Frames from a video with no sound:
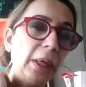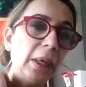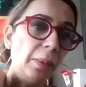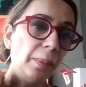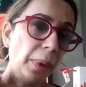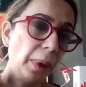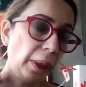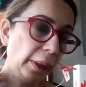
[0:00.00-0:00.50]
you
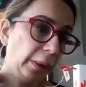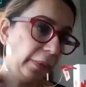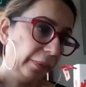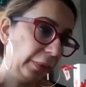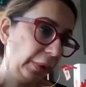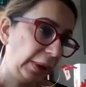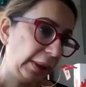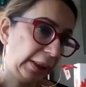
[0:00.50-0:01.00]
become part
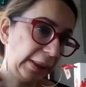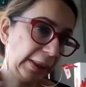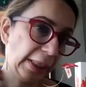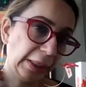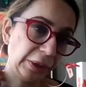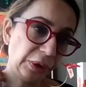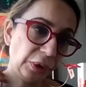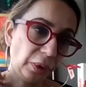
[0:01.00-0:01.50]
of the
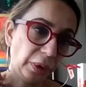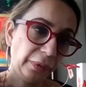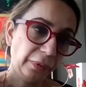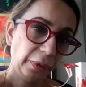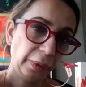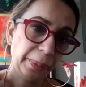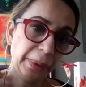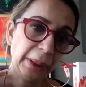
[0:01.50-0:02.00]
success
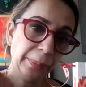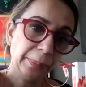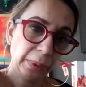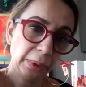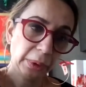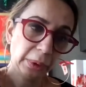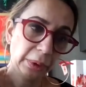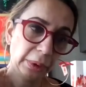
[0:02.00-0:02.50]
story for
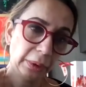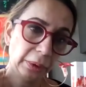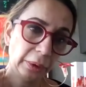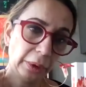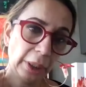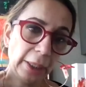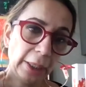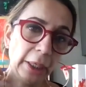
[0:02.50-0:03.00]
people,
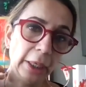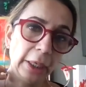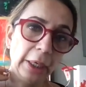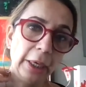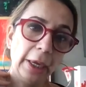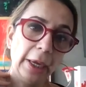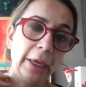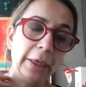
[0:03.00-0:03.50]
right?
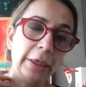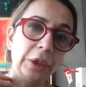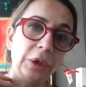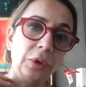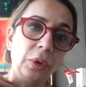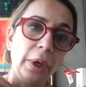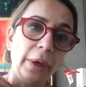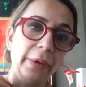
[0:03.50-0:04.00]

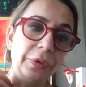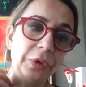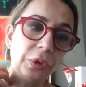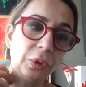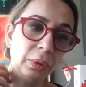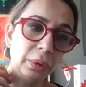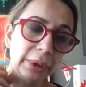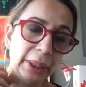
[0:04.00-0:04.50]
And you have
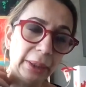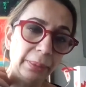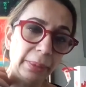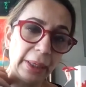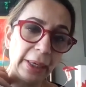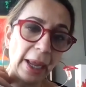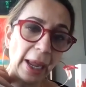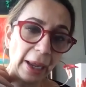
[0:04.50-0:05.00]
shown
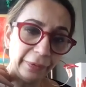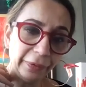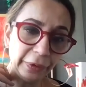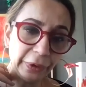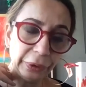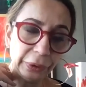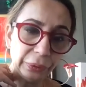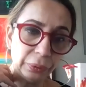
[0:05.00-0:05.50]
them an
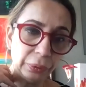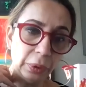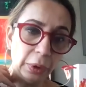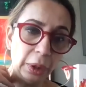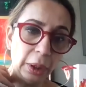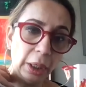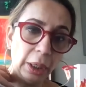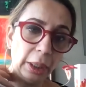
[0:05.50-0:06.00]
avenue
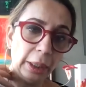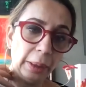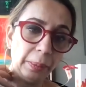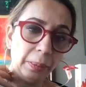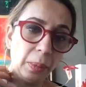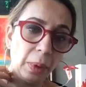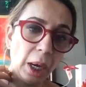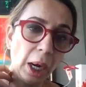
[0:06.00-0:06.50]

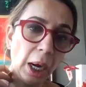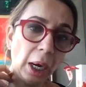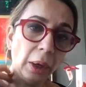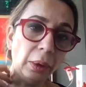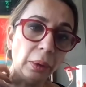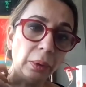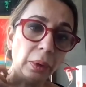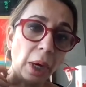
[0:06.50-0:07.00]
um,
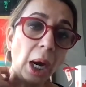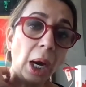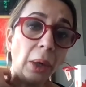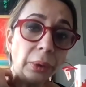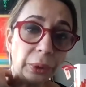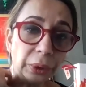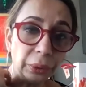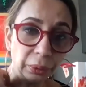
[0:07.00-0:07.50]
how
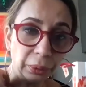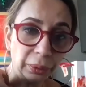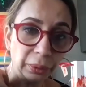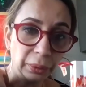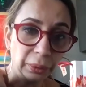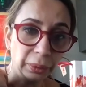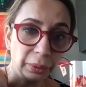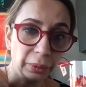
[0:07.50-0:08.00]
how to,
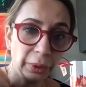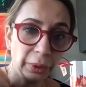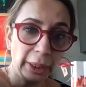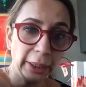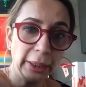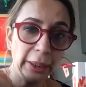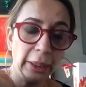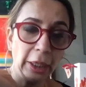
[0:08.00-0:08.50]

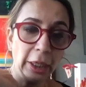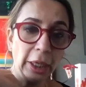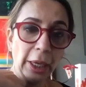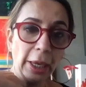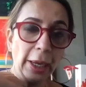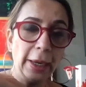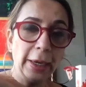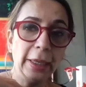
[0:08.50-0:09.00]
right?
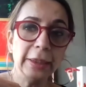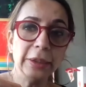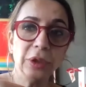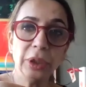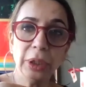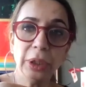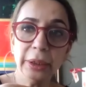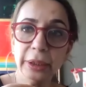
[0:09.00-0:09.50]
And
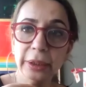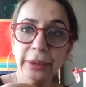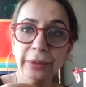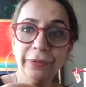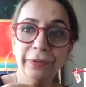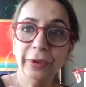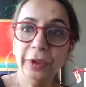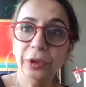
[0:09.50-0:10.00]
as
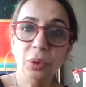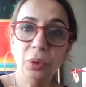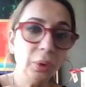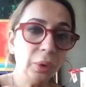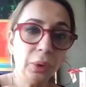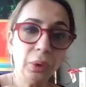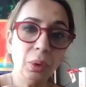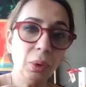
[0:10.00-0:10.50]
realtors, if we
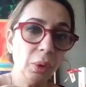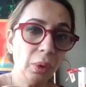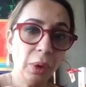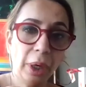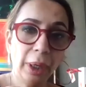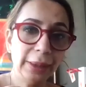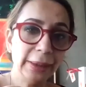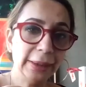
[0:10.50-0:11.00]
don't
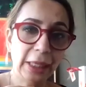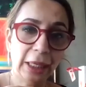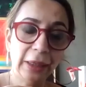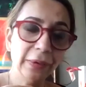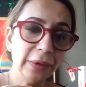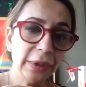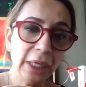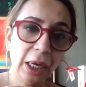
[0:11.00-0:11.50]
know
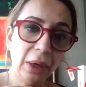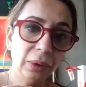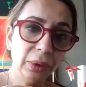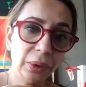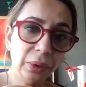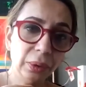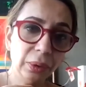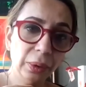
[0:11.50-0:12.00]
ourselves
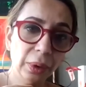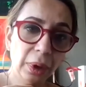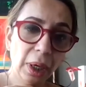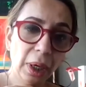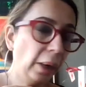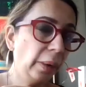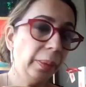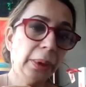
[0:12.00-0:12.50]
how to,
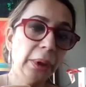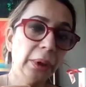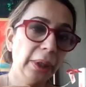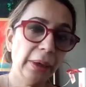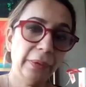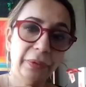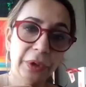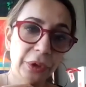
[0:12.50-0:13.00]
how are we
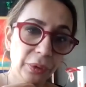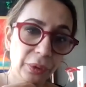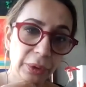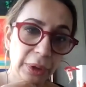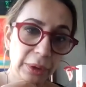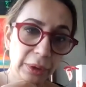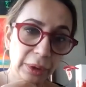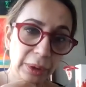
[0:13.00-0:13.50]
going to ever
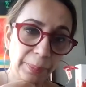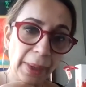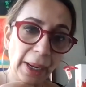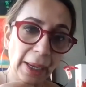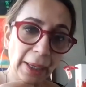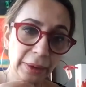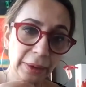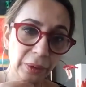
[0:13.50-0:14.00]
show the
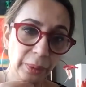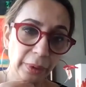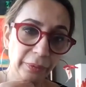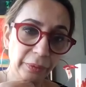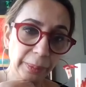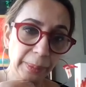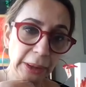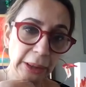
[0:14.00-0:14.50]
path to
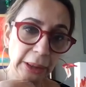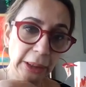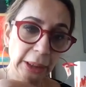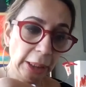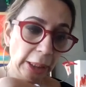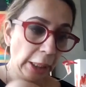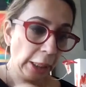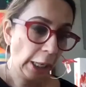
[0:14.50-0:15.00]

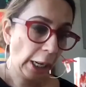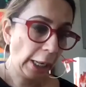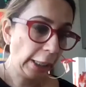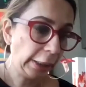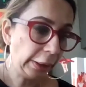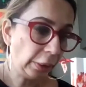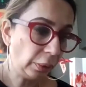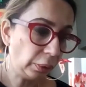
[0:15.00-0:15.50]
everybody?
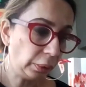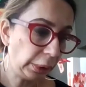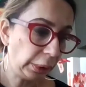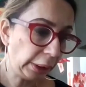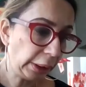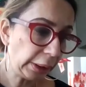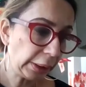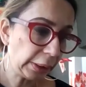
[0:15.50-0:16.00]
I know
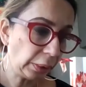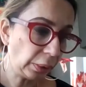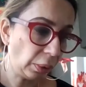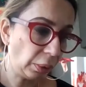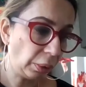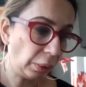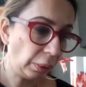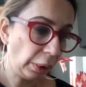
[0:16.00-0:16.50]
years
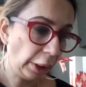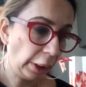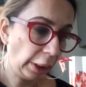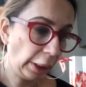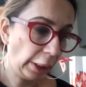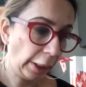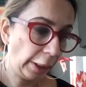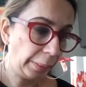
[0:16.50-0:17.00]
ago
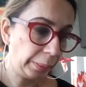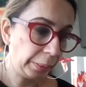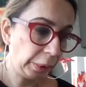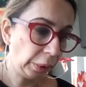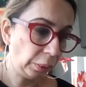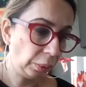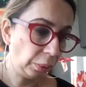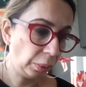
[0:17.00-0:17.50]
um,
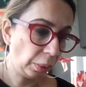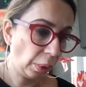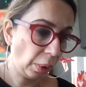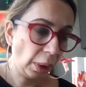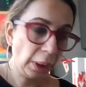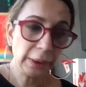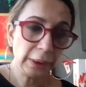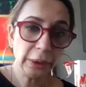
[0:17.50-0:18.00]
you
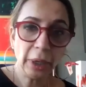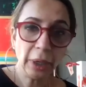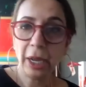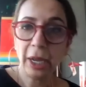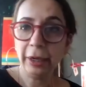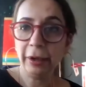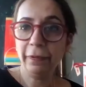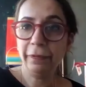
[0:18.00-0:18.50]
also
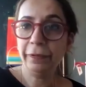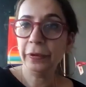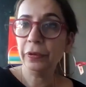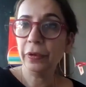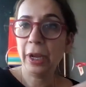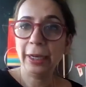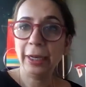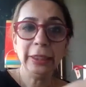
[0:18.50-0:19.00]
had a
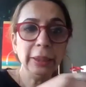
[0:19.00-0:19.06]
few